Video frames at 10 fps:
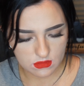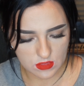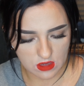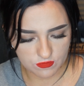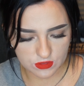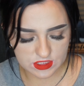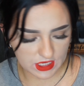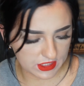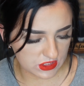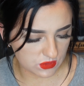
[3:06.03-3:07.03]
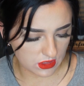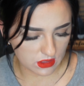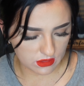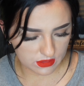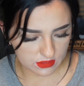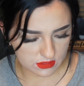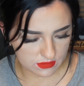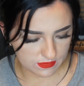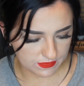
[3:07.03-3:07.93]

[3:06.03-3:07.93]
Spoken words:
Yeah, full size, $20.